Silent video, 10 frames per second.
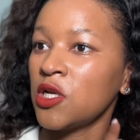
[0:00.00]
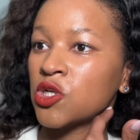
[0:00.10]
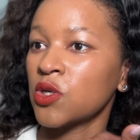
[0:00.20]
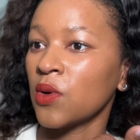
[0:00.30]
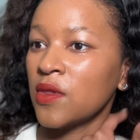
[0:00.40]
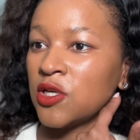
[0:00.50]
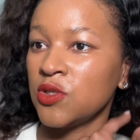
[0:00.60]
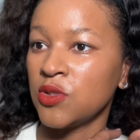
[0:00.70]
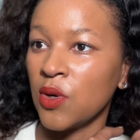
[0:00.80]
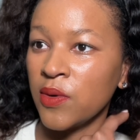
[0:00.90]
show that you
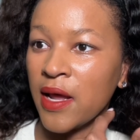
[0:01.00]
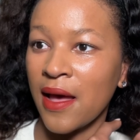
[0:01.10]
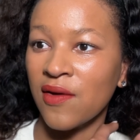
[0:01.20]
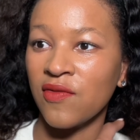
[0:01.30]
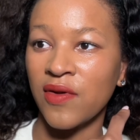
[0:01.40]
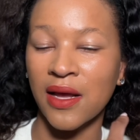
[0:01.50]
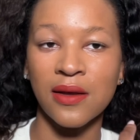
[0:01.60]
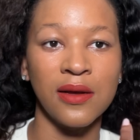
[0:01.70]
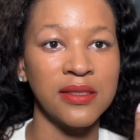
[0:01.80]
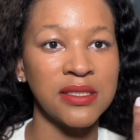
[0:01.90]
don't have like
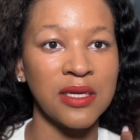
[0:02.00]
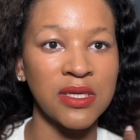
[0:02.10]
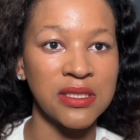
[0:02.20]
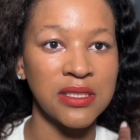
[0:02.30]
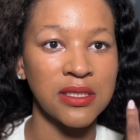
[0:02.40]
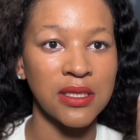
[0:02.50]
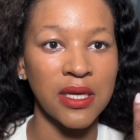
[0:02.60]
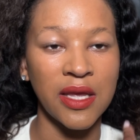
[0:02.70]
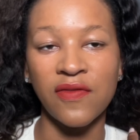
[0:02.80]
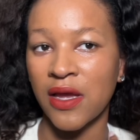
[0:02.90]
a seamless
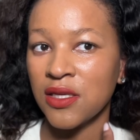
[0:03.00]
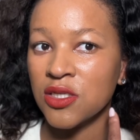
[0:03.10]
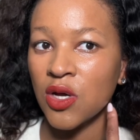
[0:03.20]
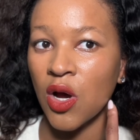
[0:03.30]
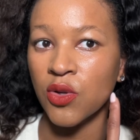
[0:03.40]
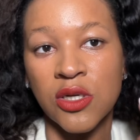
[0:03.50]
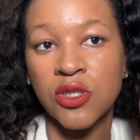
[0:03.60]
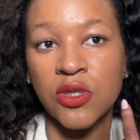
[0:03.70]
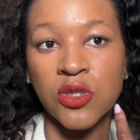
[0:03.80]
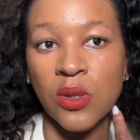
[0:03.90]
effect onto
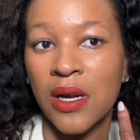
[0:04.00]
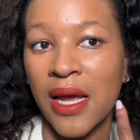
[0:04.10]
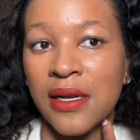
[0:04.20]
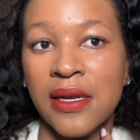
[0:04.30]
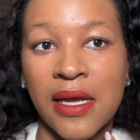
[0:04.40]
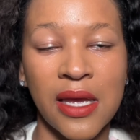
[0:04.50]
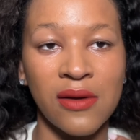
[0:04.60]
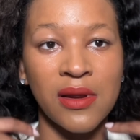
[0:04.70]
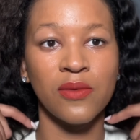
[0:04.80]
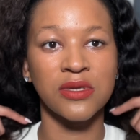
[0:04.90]
your jawline and neck
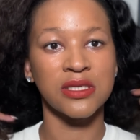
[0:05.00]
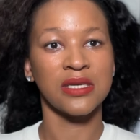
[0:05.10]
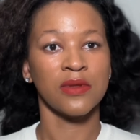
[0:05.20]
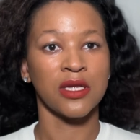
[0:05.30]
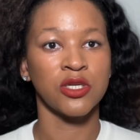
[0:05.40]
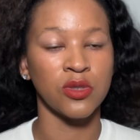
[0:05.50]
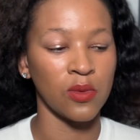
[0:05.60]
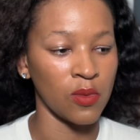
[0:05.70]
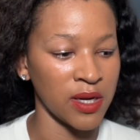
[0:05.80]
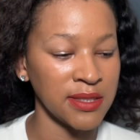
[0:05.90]
area, which is something that you don't
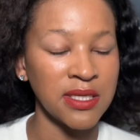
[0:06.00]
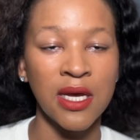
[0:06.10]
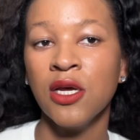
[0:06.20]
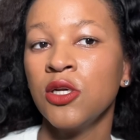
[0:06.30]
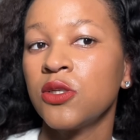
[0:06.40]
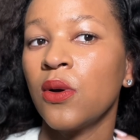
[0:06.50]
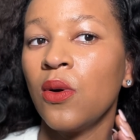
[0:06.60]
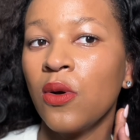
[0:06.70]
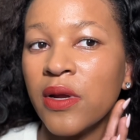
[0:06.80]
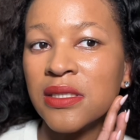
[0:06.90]
want. So
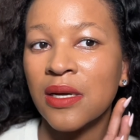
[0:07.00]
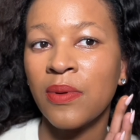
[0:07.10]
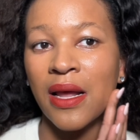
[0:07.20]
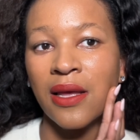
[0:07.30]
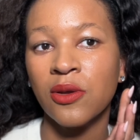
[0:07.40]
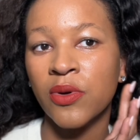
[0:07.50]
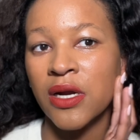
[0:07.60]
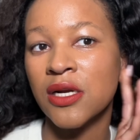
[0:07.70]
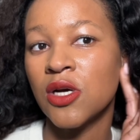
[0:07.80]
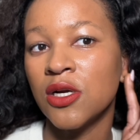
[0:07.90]
always apply your
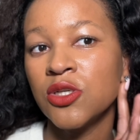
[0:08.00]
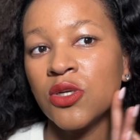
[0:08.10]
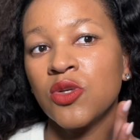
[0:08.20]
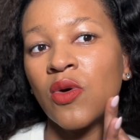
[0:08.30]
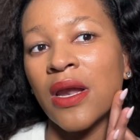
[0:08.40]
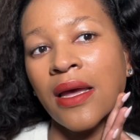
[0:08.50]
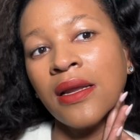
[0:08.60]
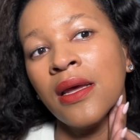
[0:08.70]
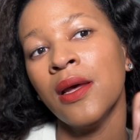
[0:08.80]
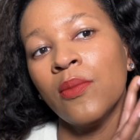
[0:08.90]
product onto your jawline,
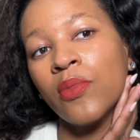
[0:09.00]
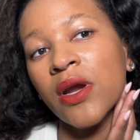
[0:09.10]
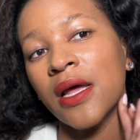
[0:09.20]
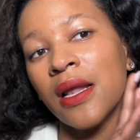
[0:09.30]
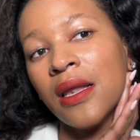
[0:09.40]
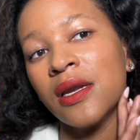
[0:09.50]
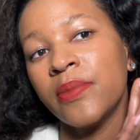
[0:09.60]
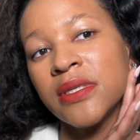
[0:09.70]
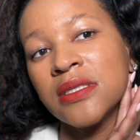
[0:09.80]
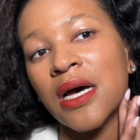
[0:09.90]
bring it a little
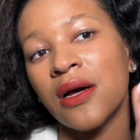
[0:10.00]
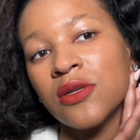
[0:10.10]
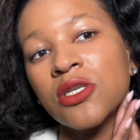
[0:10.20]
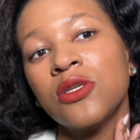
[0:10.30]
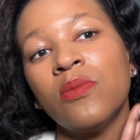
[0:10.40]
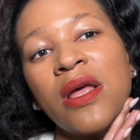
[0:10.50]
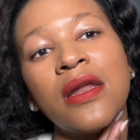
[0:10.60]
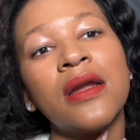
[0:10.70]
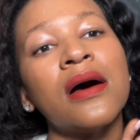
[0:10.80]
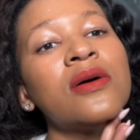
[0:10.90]
bit down just to blend it
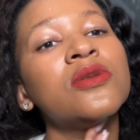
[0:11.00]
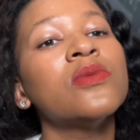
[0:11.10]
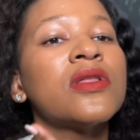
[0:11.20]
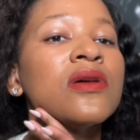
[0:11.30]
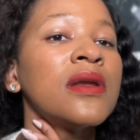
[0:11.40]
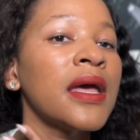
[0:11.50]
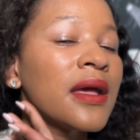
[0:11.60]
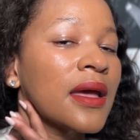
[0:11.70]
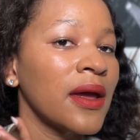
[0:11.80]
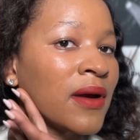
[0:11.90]
out with your neck
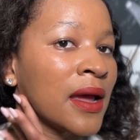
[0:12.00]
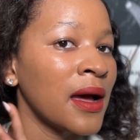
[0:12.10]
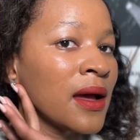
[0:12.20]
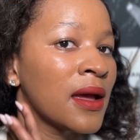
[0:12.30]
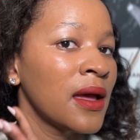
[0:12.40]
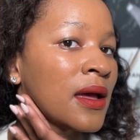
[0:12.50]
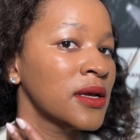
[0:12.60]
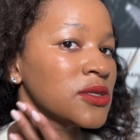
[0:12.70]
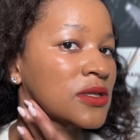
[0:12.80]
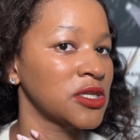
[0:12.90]
area
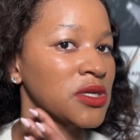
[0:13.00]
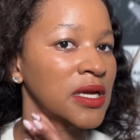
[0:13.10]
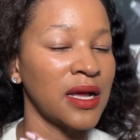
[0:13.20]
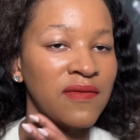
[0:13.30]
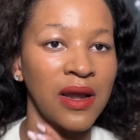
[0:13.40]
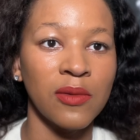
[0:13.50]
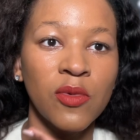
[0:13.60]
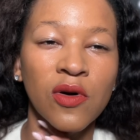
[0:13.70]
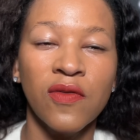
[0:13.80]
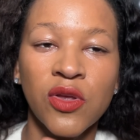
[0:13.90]
so that you can have like more of a